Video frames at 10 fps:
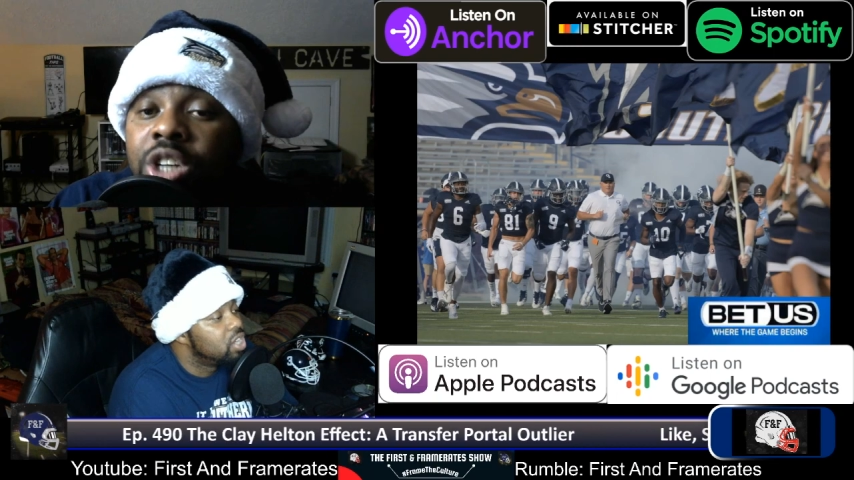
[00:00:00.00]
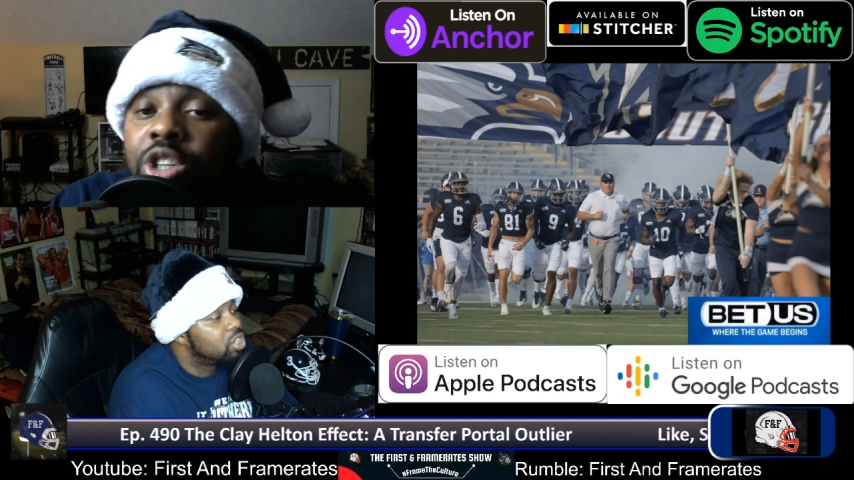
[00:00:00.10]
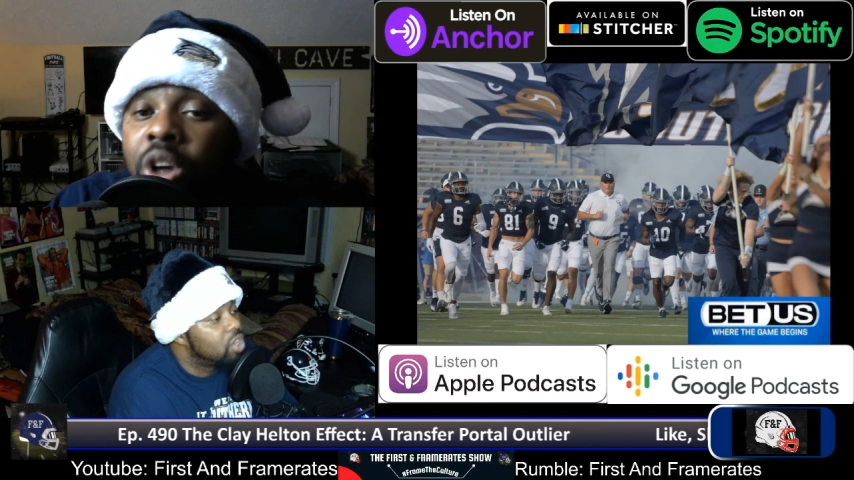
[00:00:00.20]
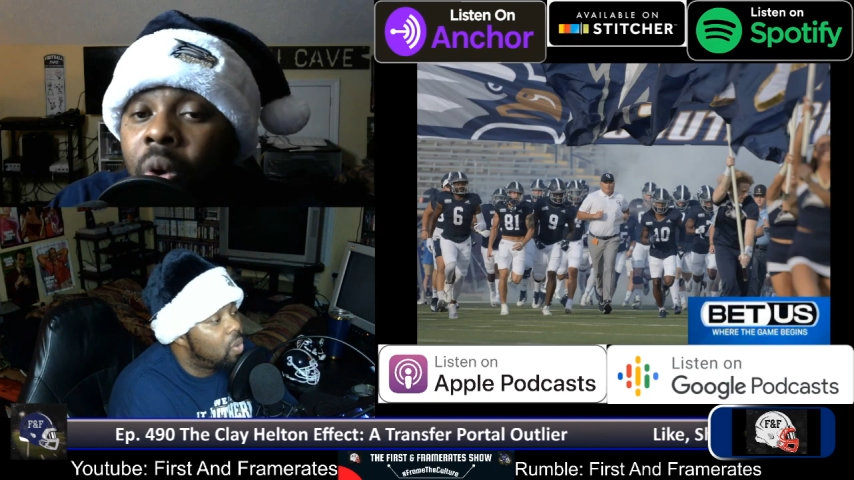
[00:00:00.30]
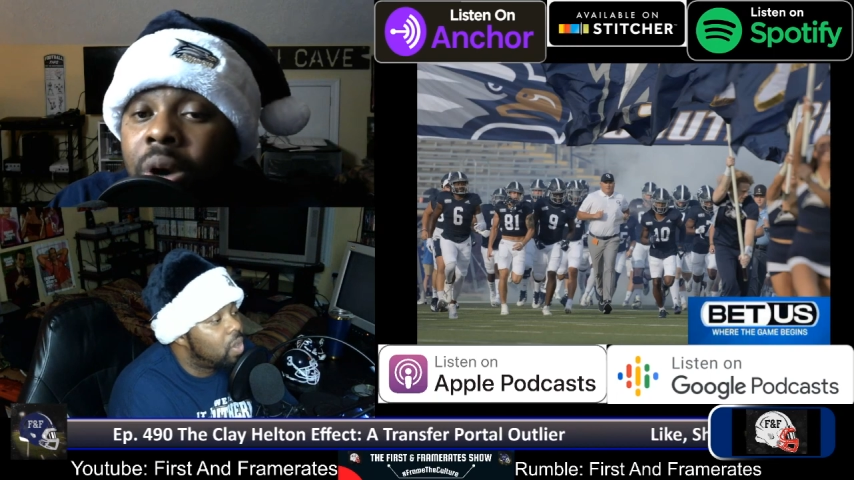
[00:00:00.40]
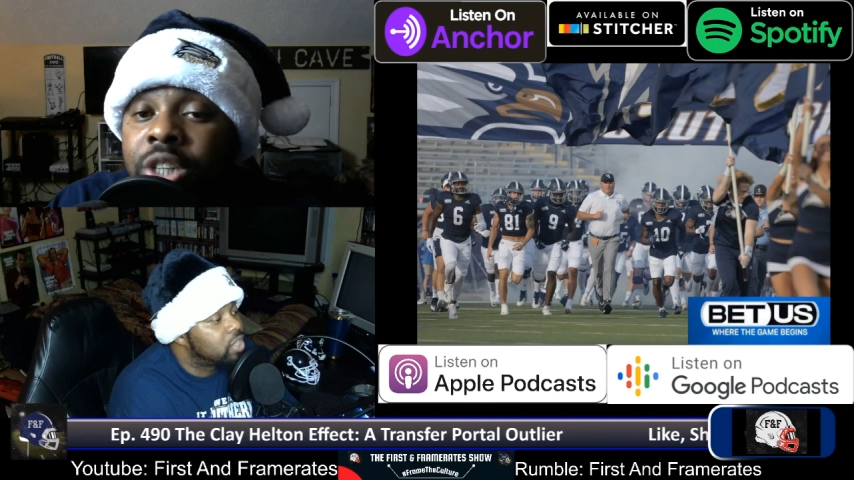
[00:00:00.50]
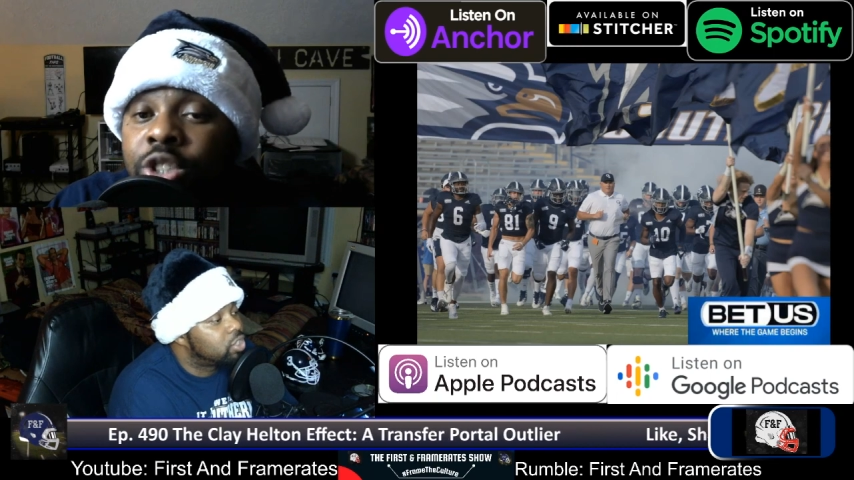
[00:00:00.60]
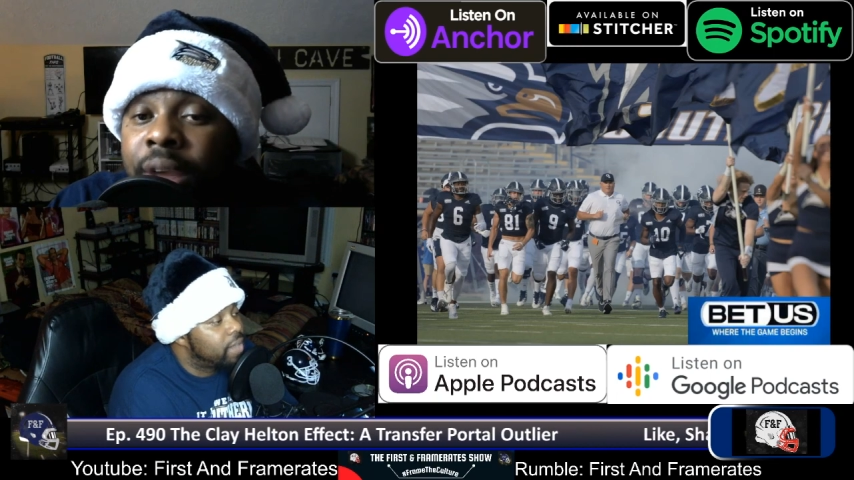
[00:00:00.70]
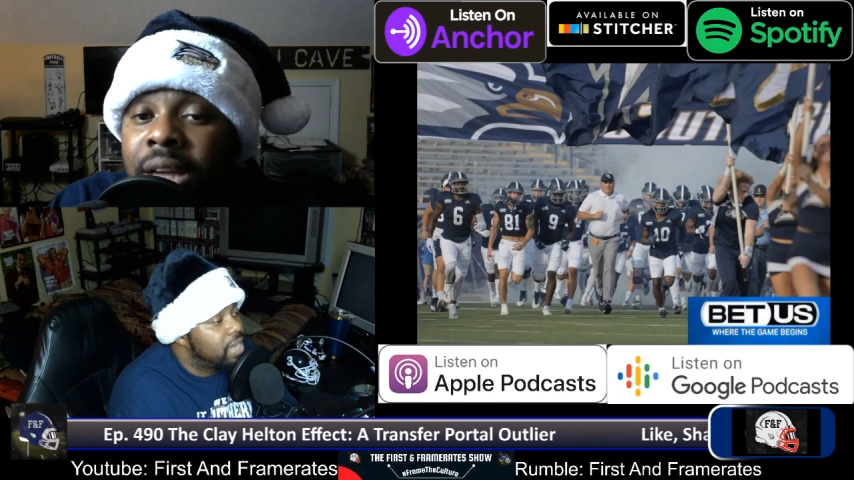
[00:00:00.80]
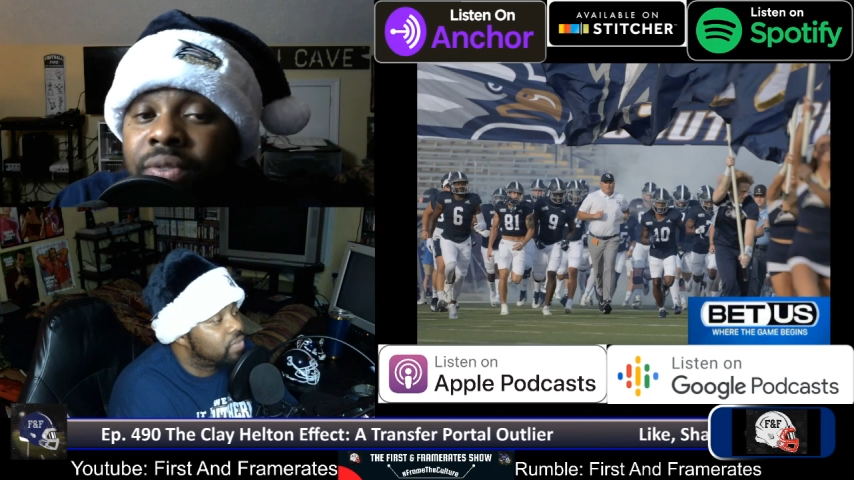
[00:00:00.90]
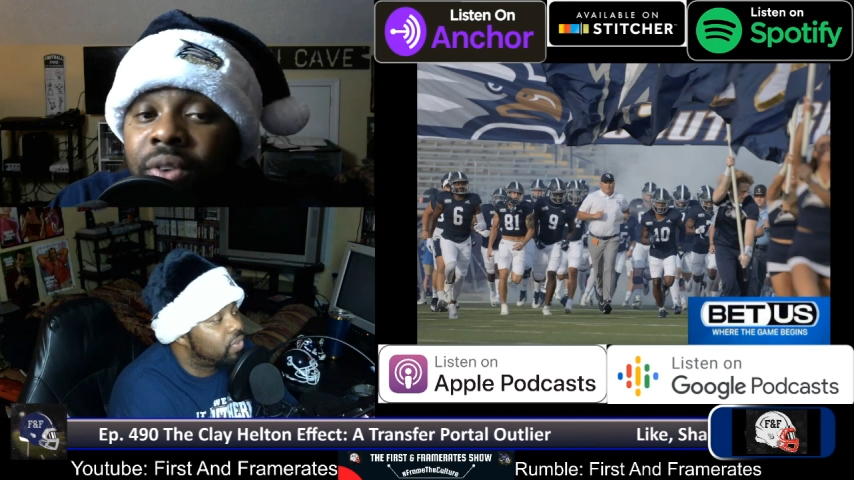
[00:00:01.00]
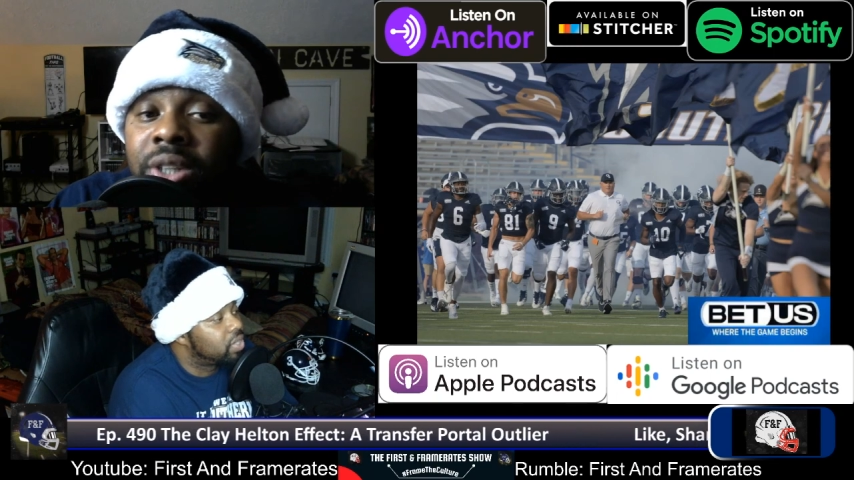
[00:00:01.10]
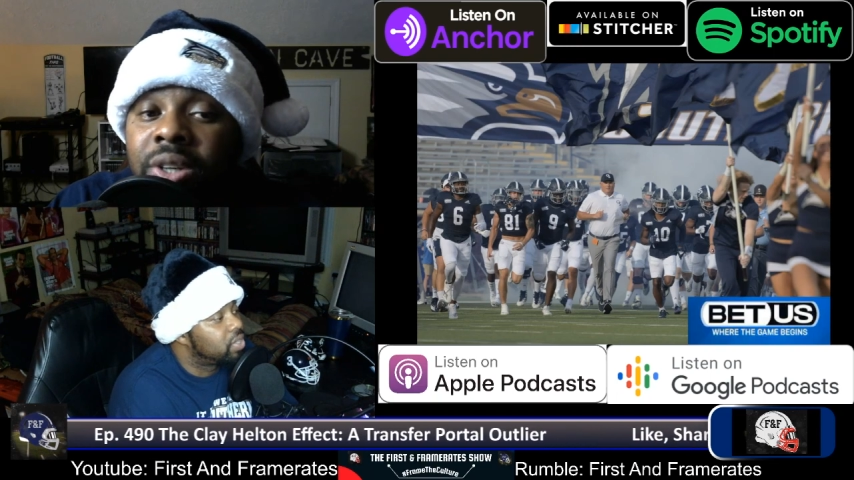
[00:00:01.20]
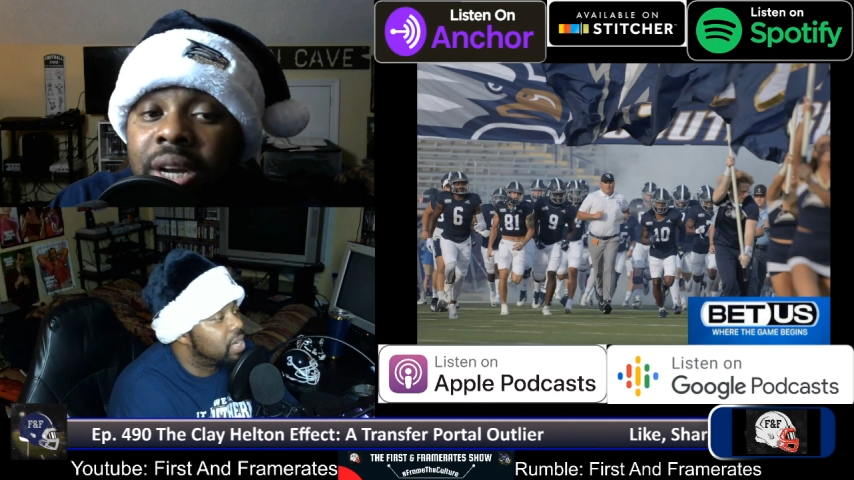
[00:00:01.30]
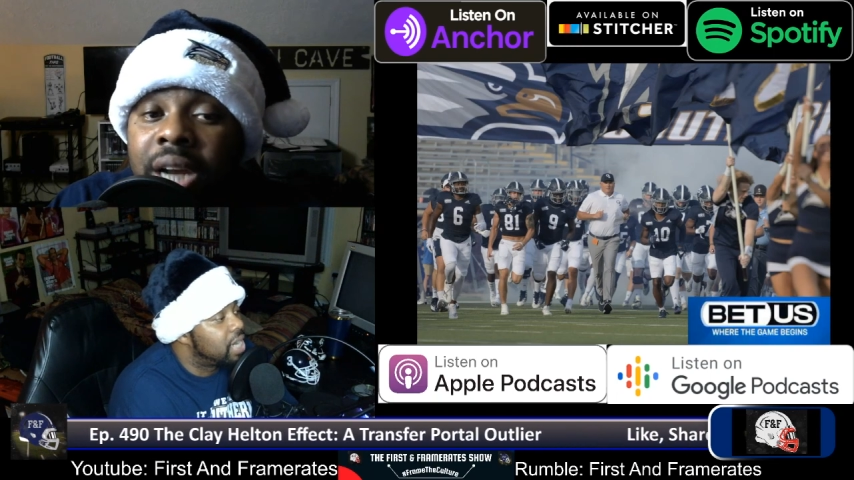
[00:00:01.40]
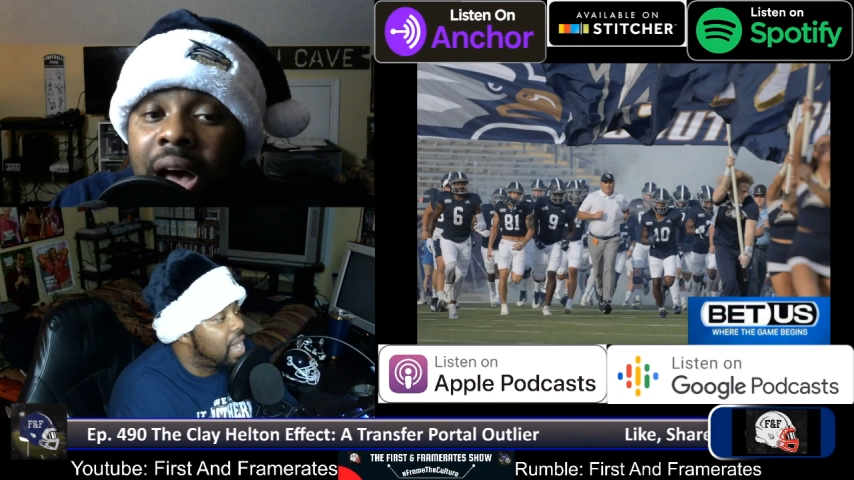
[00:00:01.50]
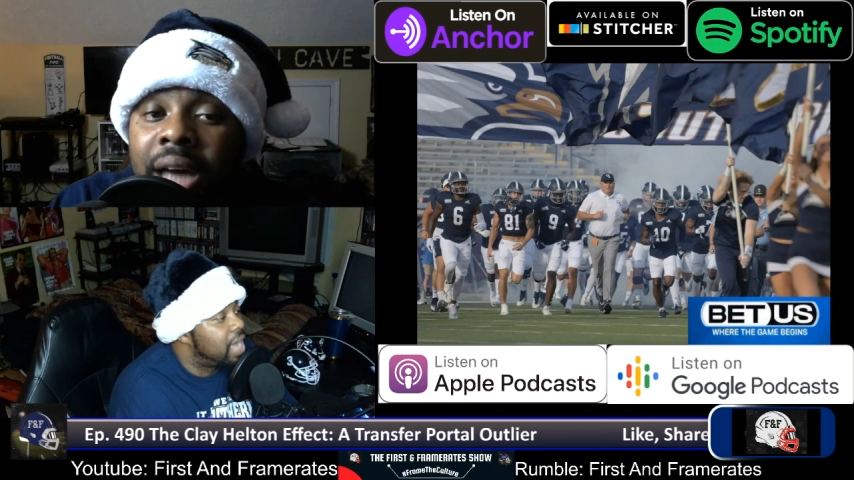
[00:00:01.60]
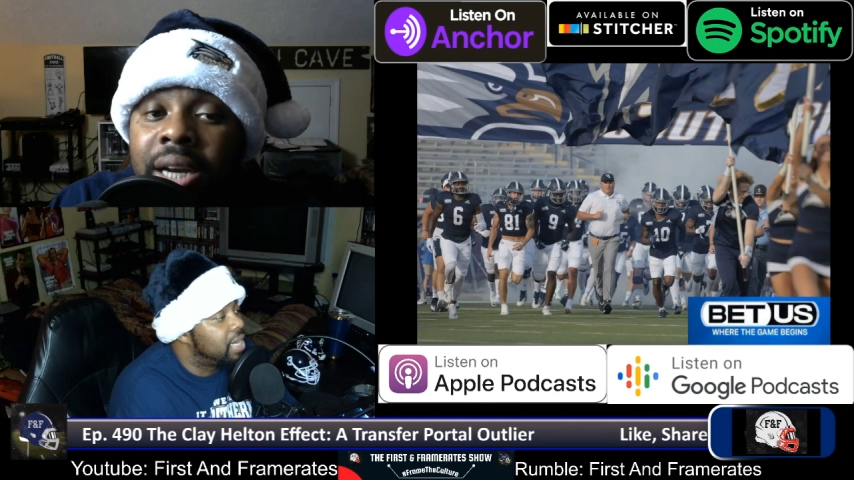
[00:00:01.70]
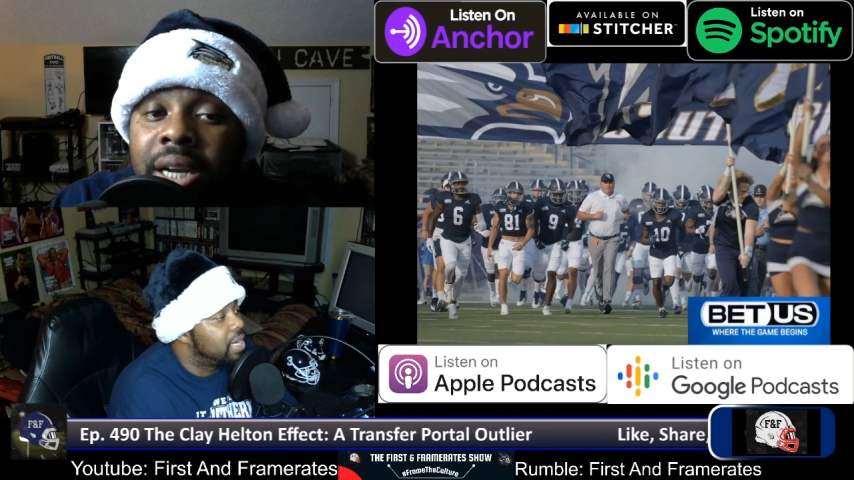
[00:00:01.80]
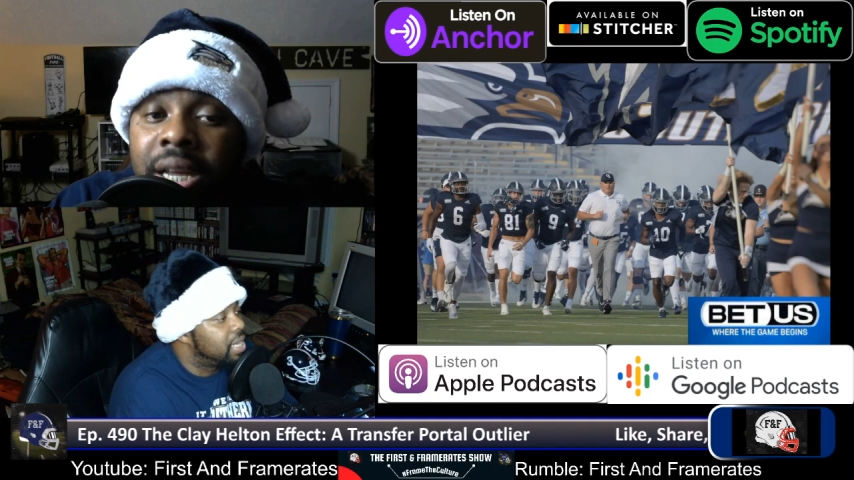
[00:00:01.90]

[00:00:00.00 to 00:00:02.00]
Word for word: or transferred to a non